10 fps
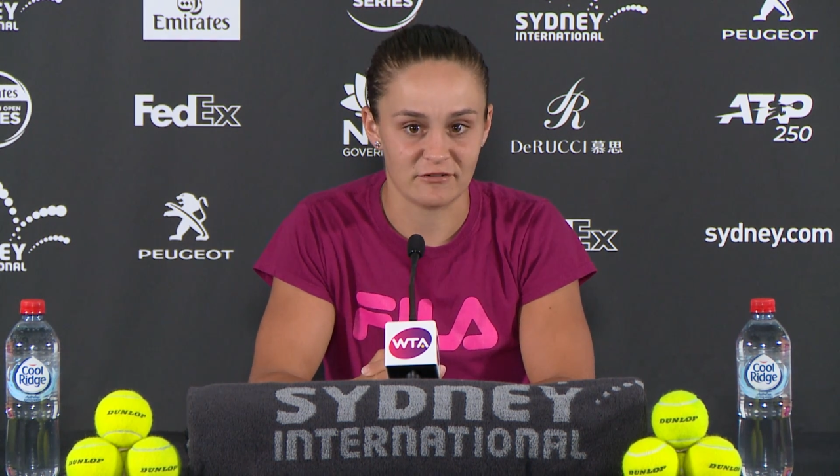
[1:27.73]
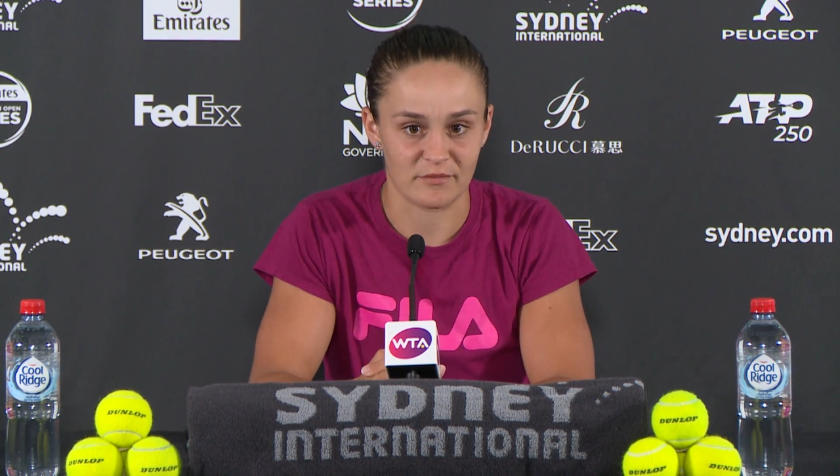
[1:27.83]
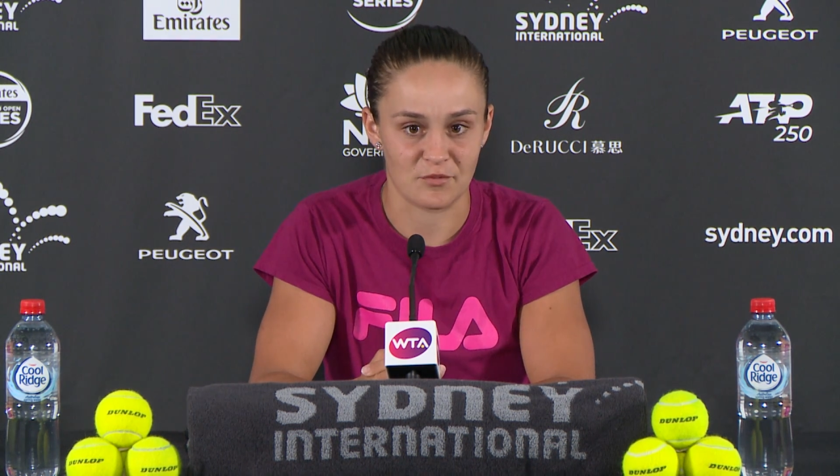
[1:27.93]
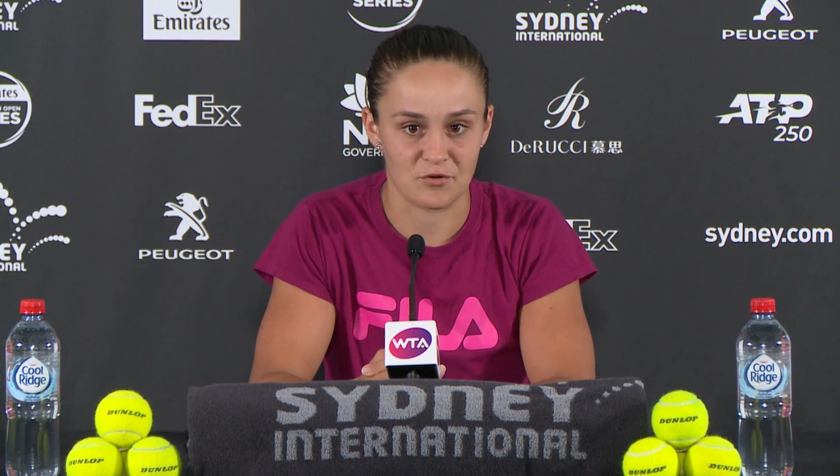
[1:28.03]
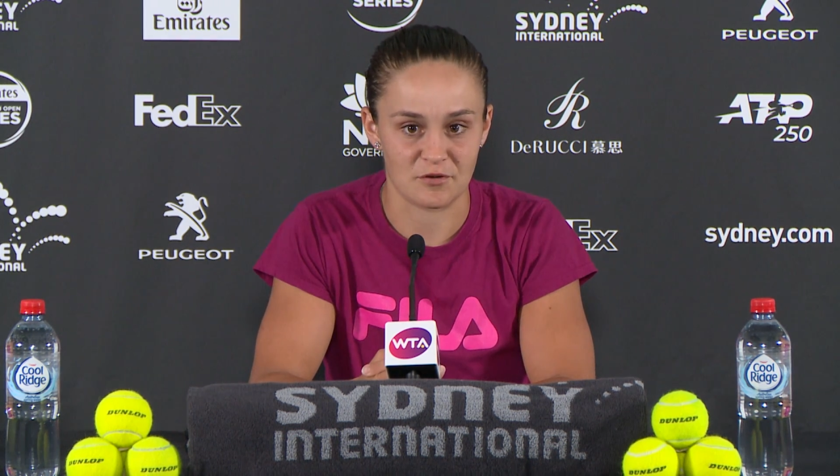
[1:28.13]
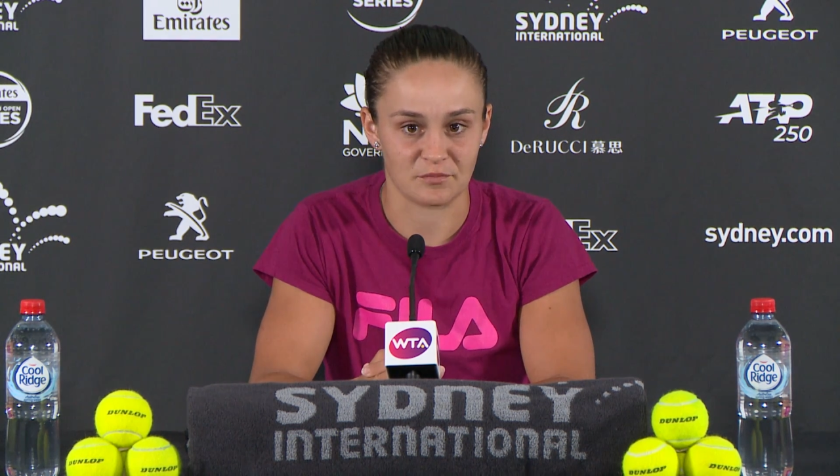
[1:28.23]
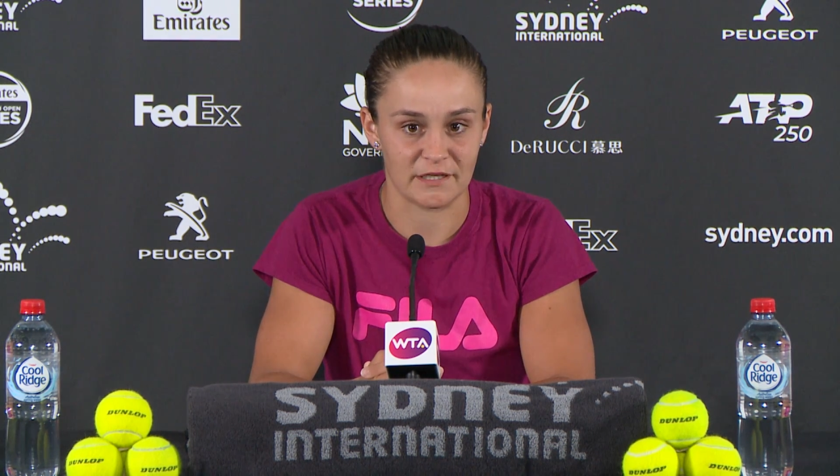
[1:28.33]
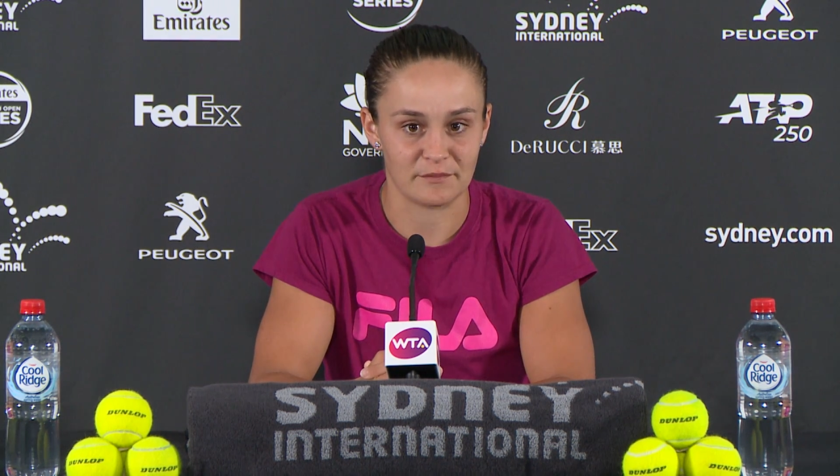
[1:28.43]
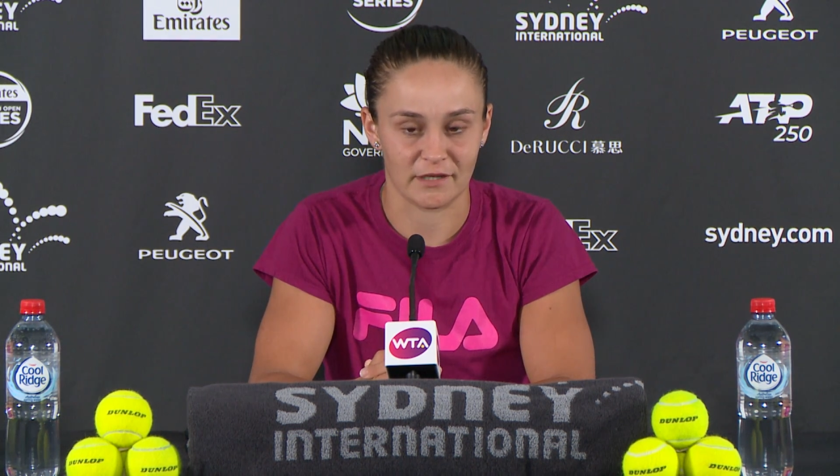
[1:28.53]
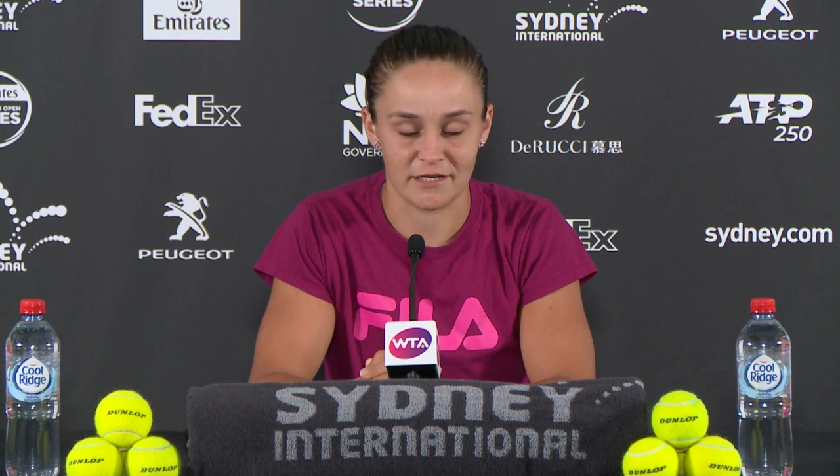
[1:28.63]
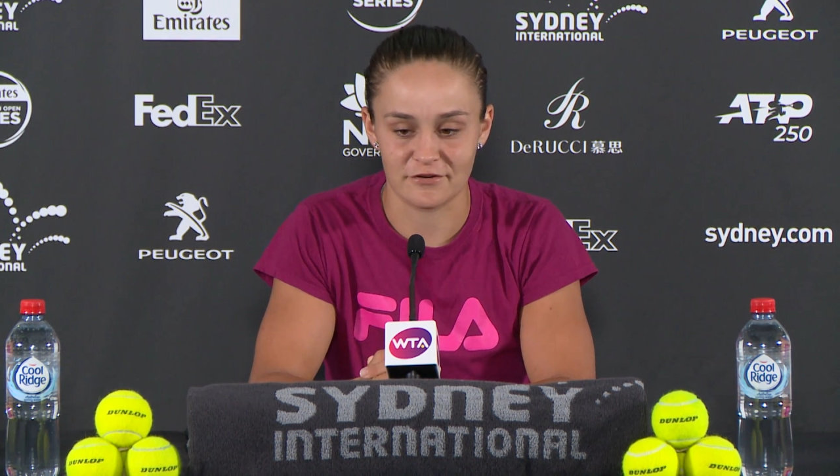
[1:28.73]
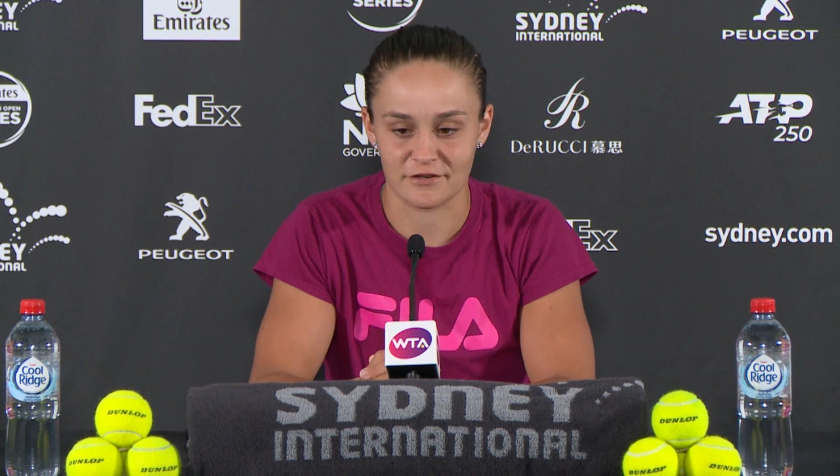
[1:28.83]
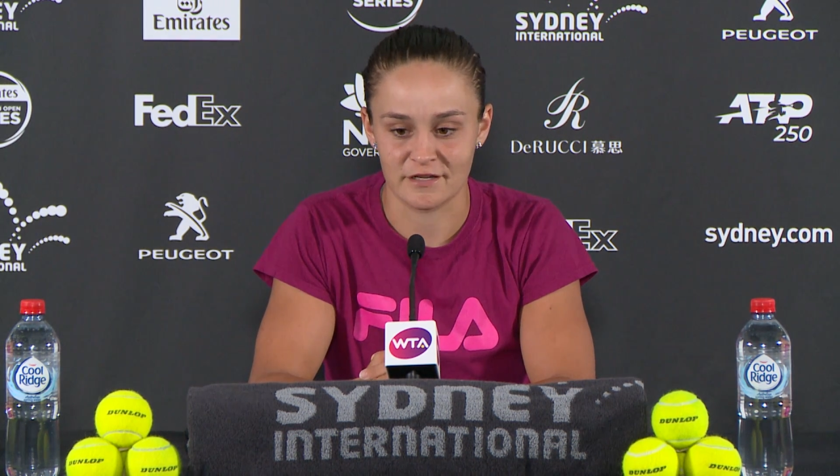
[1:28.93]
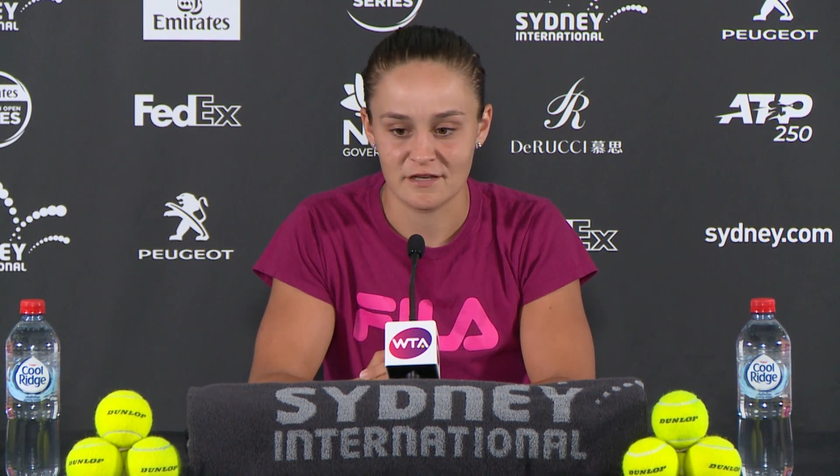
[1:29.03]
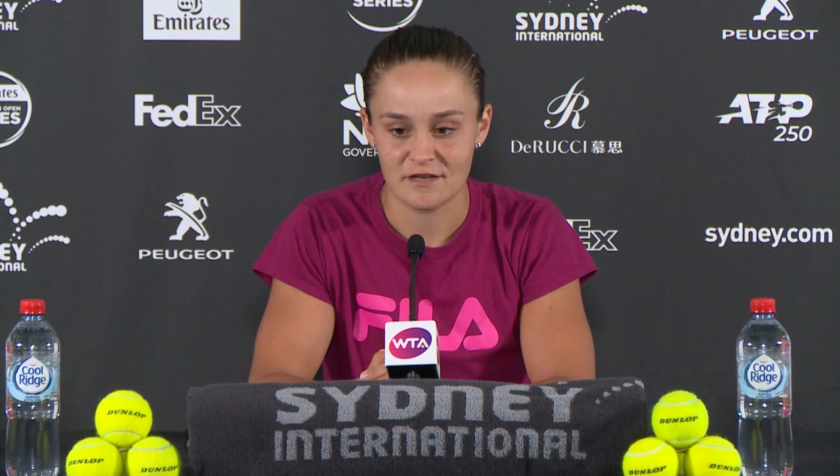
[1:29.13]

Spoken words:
I'm a more complete player, and